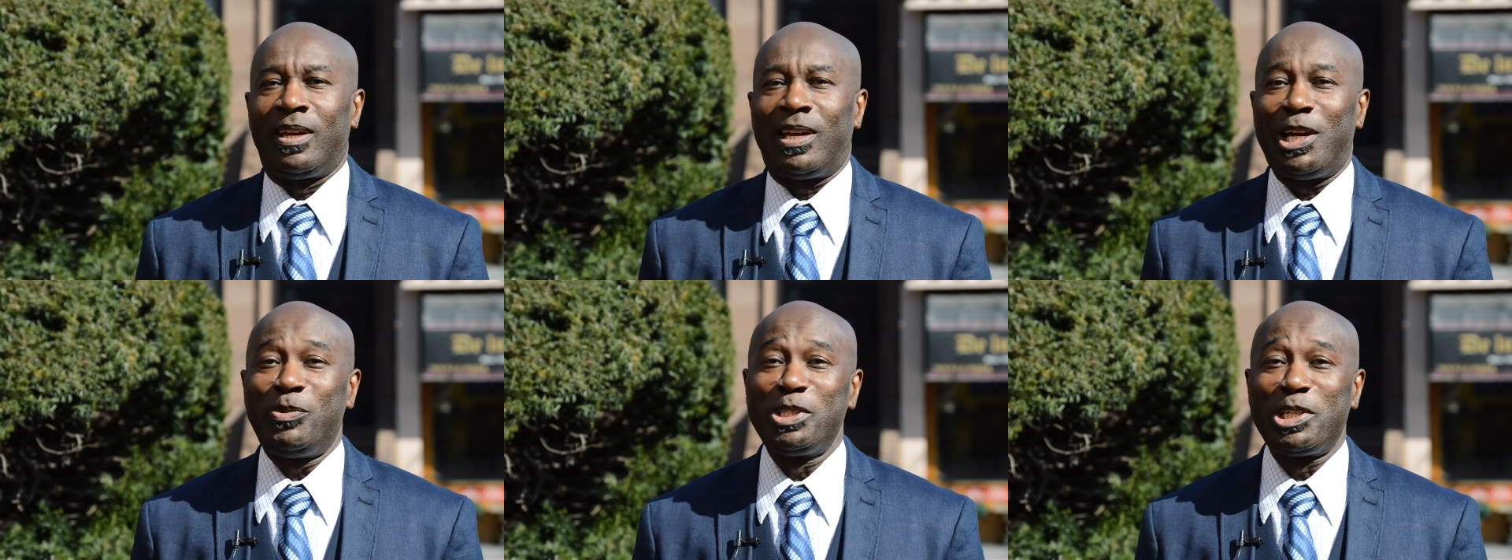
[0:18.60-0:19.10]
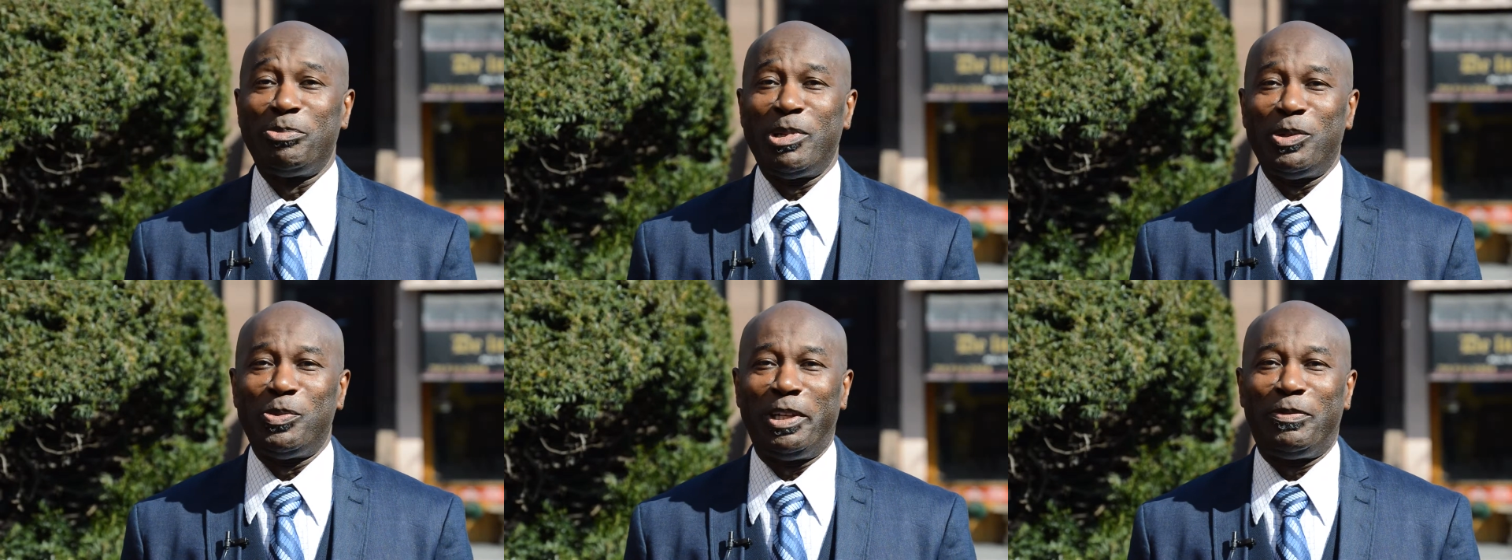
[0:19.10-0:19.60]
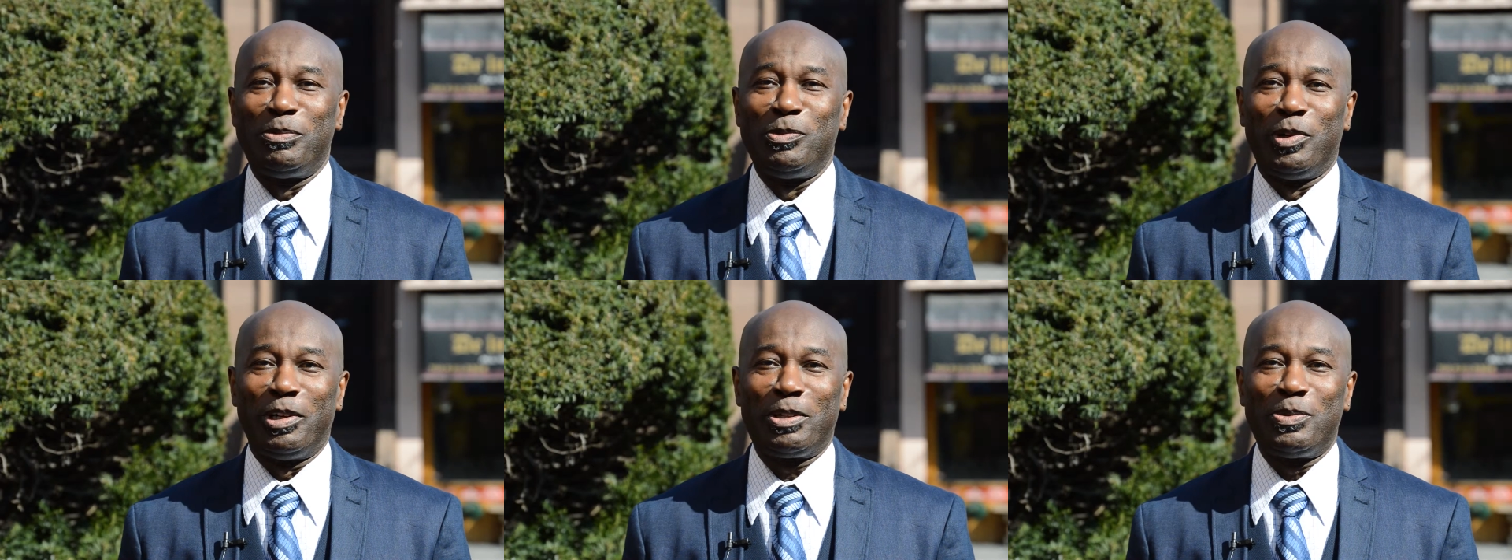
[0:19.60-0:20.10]
I was on my way from
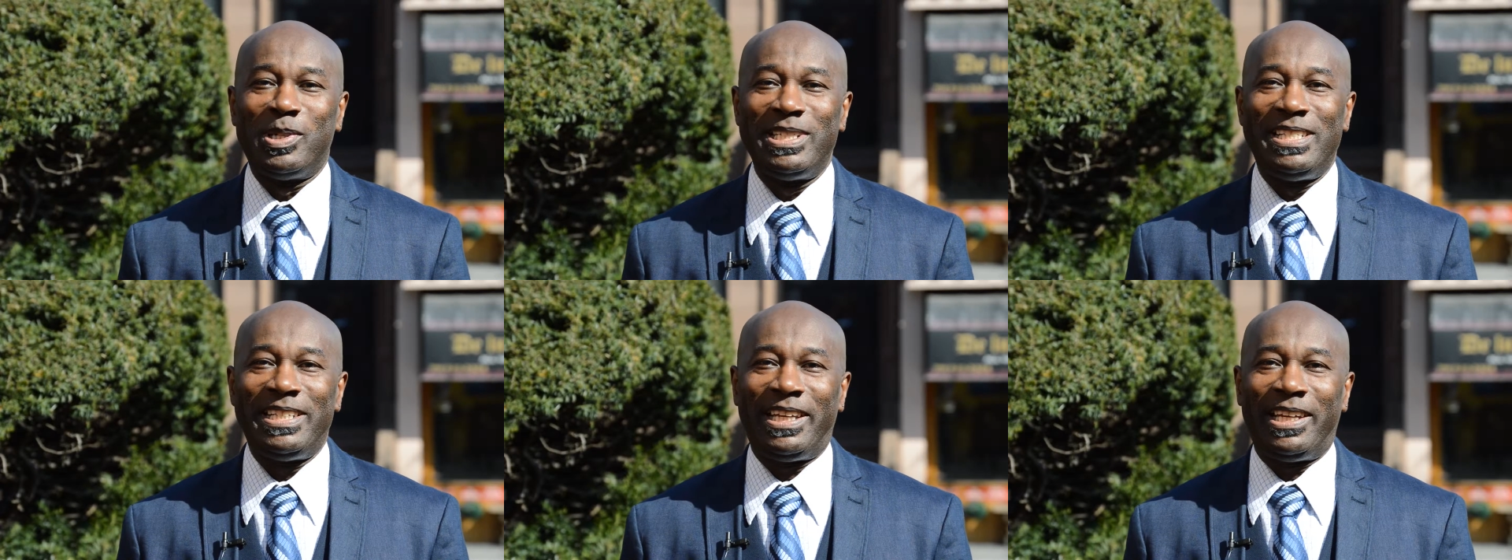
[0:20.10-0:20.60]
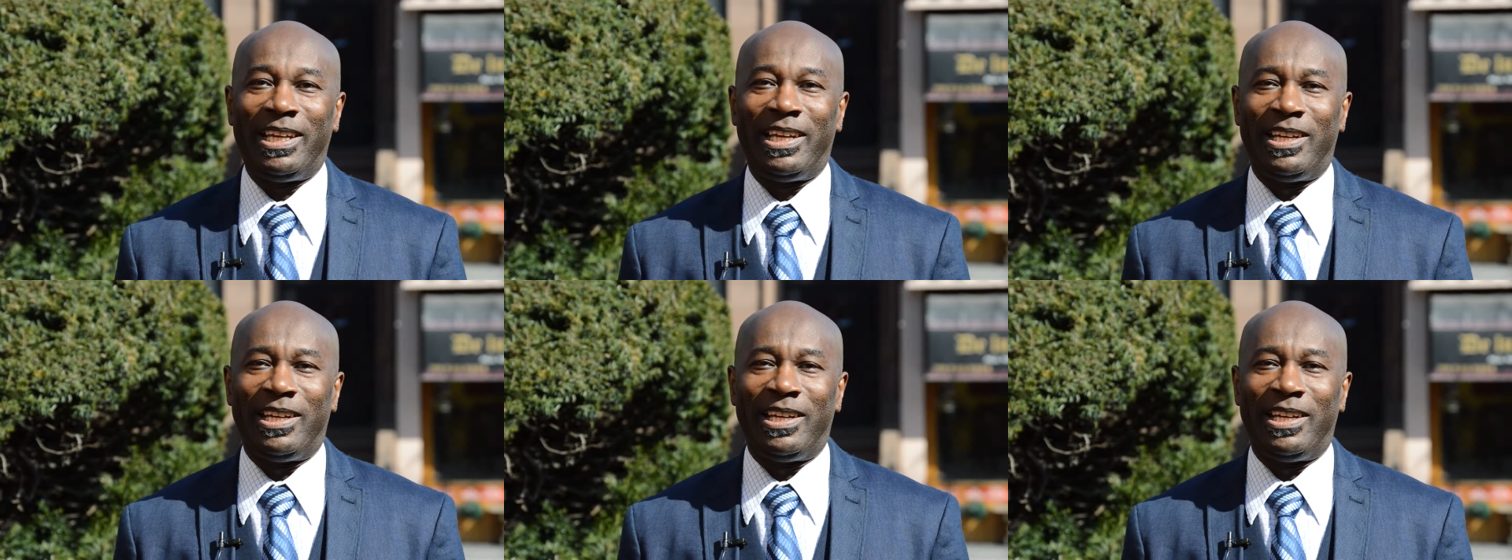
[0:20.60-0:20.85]
work one day,